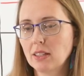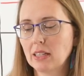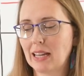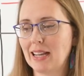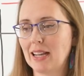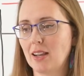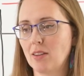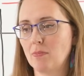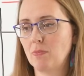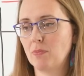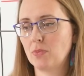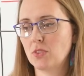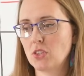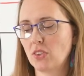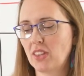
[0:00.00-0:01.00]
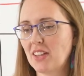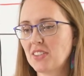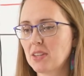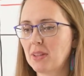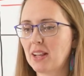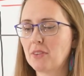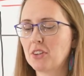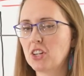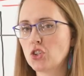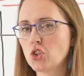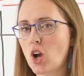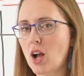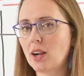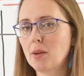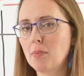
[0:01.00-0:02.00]
Um, so that's something I'm going to
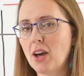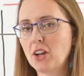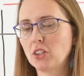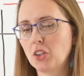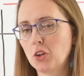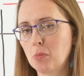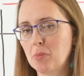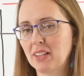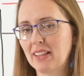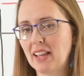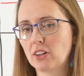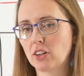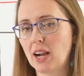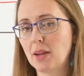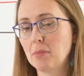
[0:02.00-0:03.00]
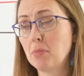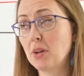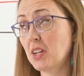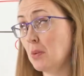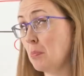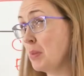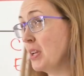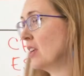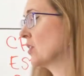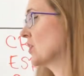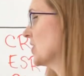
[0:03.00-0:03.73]
talk about a little bit later on, but it appears